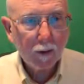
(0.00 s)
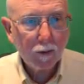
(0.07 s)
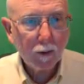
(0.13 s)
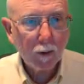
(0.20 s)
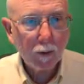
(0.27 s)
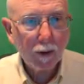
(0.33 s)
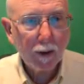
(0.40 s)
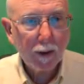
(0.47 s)

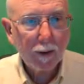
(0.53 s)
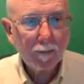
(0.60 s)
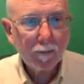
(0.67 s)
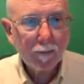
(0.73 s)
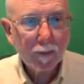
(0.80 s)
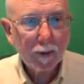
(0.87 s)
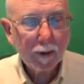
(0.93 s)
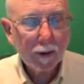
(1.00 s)
So
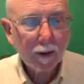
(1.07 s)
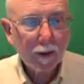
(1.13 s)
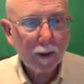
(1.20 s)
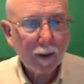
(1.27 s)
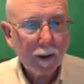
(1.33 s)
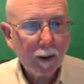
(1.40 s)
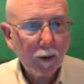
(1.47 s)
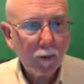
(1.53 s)

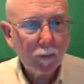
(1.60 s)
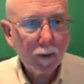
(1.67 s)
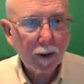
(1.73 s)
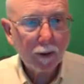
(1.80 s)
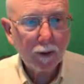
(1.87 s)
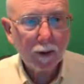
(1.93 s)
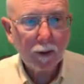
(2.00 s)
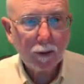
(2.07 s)
here we've
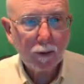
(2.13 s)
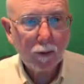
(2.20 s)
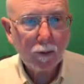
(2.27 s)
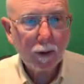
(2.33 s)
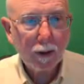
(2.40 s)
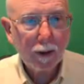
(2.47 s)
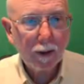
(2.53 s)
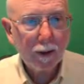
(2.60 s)
got two
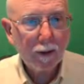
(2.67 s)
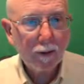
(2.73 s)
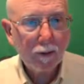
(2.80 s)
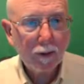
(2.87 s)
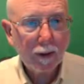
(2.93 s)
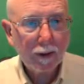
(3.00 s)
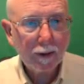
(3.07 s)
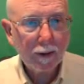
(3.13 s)
lines
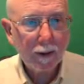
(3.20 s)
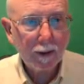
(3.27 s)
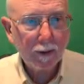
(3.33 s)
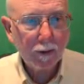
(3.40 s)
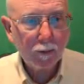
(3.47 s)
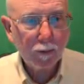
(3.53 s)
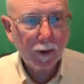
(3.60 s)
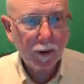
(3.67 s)
and
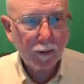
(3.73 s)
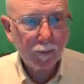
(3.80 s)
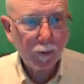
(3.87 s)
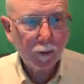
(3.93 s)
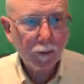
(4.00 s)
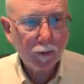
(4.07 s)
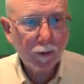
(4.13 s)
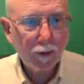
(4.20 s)
a
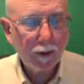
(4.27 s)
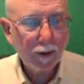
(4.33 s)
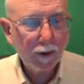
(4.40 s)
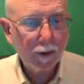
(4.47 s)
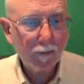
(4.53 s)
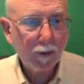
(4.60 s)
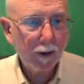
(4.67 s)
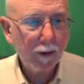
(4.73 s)
transversal,
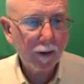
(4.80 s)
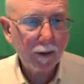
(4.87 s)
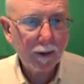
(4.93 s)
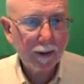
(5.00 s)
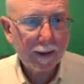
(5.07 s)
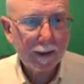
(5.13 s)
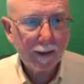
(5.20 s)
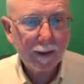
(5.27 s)
and I've got
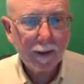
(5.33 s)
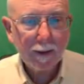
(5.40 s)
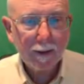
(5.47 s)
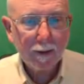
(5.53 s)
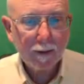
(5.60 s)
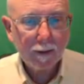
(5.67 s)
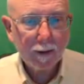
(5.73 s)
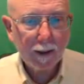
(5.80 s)

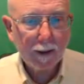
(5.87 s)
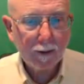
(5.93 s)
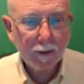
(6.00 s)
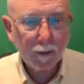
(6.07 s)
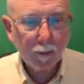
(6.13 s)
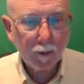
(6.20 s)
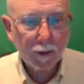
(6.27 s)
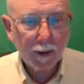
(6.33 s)
8
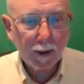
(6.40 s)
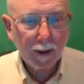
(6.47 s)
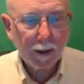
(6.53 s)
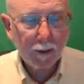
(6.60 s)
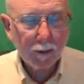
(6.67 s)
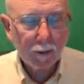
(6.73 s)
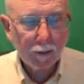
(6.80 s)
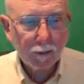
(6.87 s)
numbered
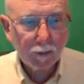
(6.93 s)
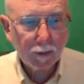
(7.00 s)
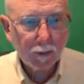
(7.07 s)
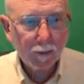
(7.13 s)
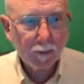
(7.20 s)
angles.